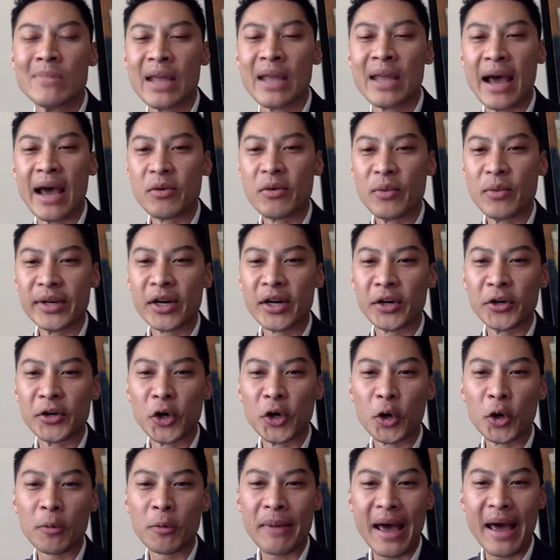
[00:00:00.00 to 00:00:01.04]
And then when our
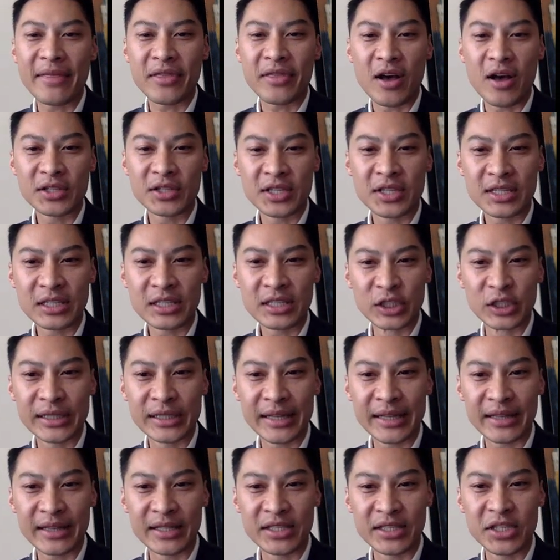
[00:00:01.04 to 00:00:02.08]
neuropathologist looked
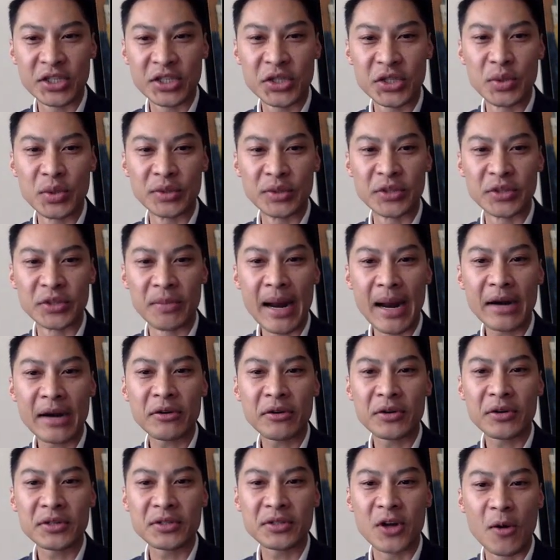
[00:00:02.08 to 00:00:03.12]
at the tissue under the
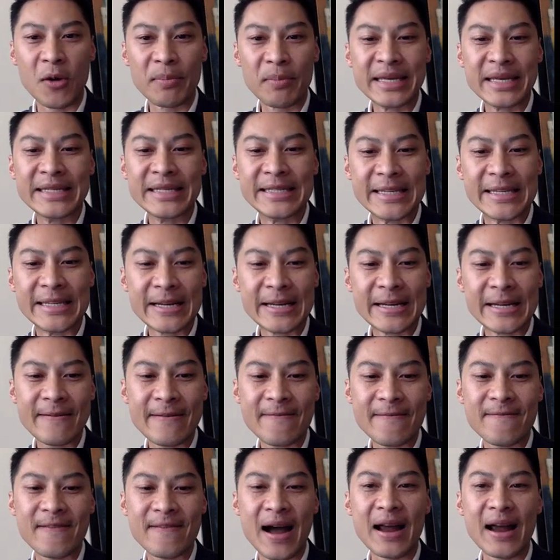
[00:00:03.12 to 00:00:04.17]
microscope, he didn't
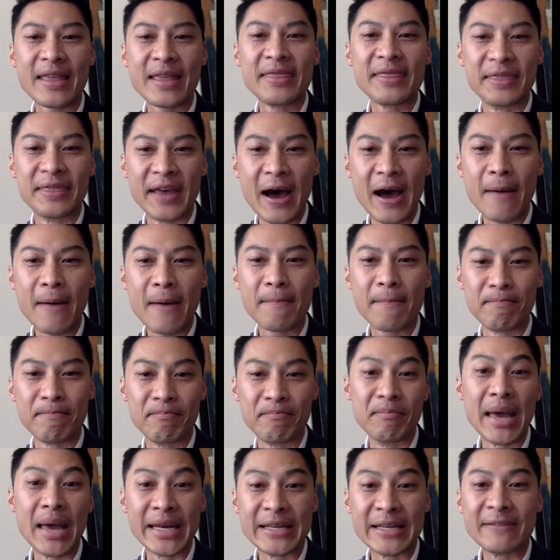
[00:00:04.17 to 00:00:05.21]
find that
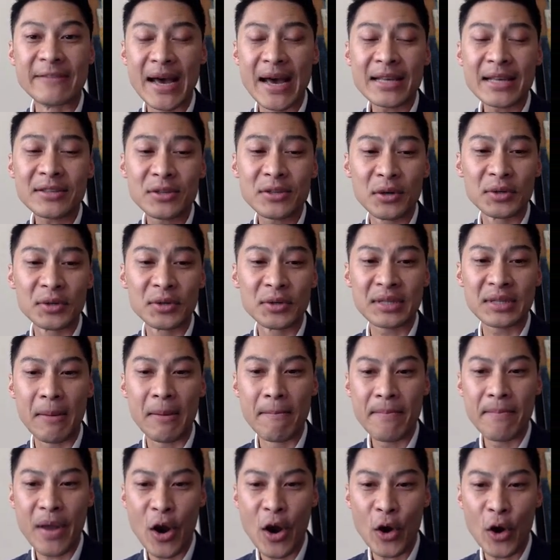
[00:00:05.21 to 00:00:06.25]
many vessels
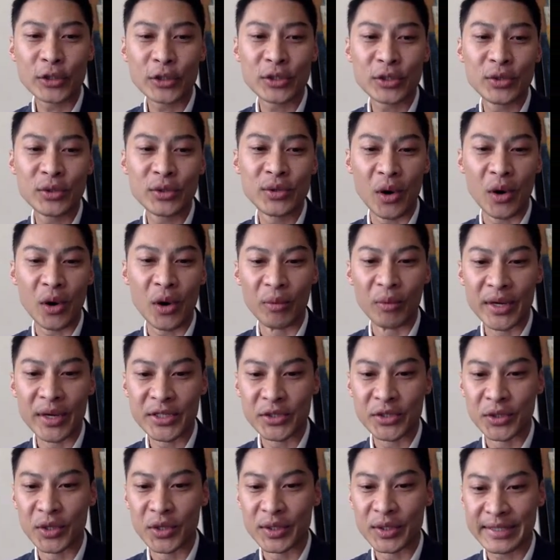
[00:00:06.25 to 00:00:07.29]
compared to the
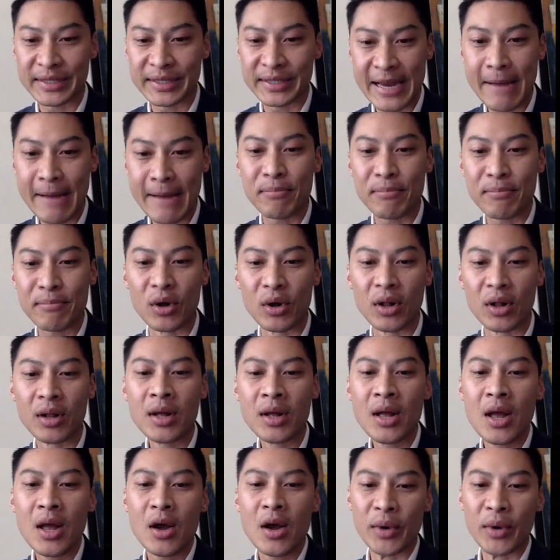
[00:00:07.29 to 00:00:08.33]
original sample
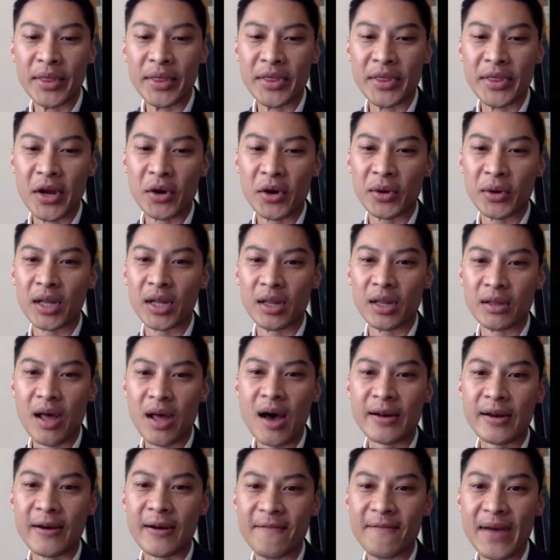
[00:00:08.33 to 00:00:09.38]
when there were a
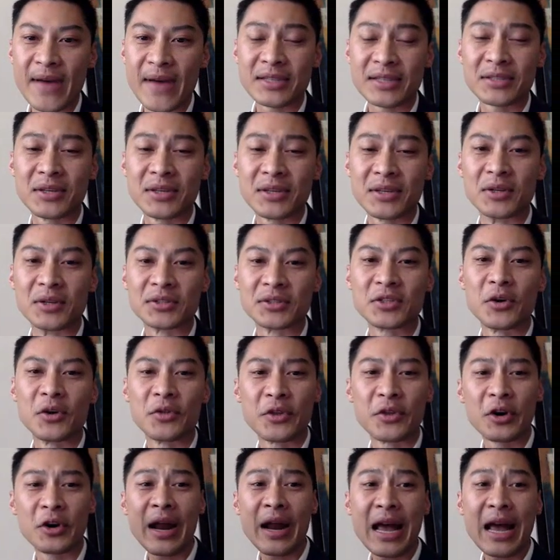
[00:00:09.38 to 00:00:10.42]
lot of vessels. So
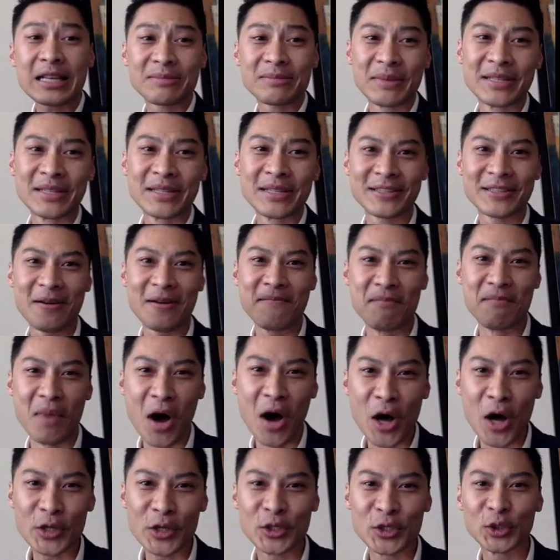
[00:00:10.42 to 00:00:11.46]
there has been some
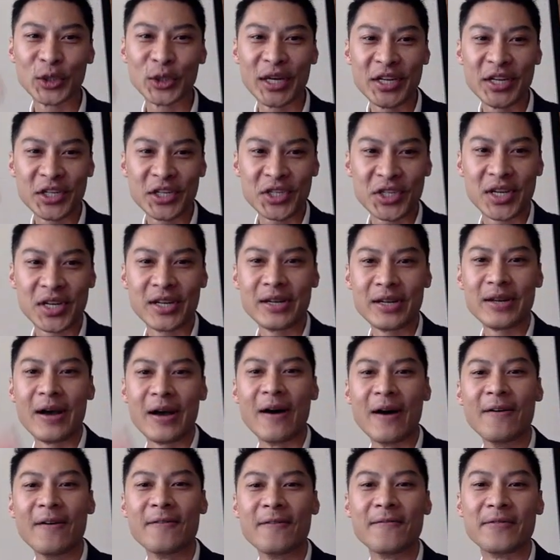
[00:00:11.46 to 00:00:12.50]
modulation
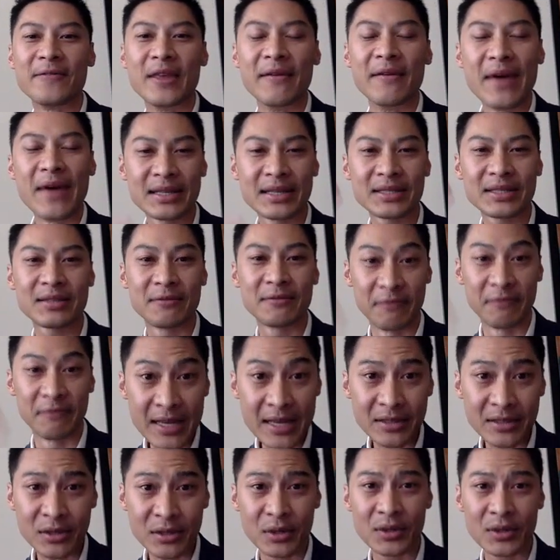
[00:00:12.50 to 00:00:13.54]
of the
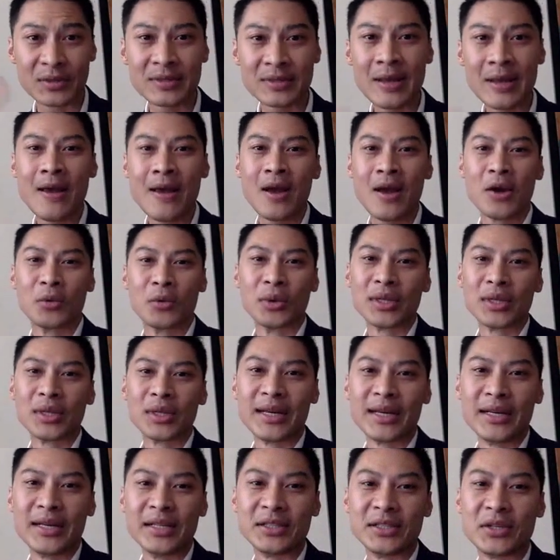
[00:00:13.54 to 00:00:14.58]
vessels
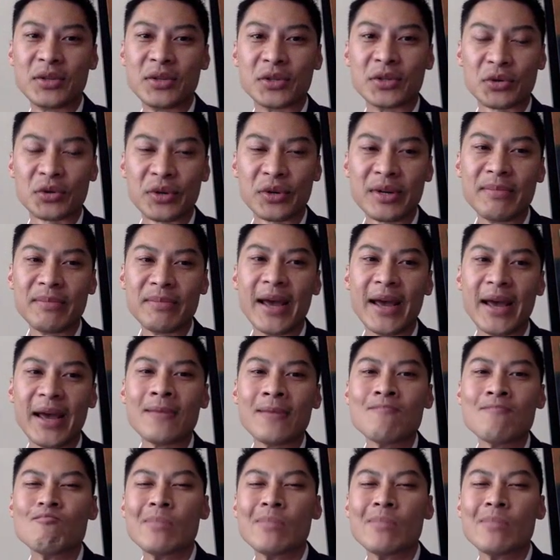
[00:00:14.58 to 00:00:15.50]
related to the treatment.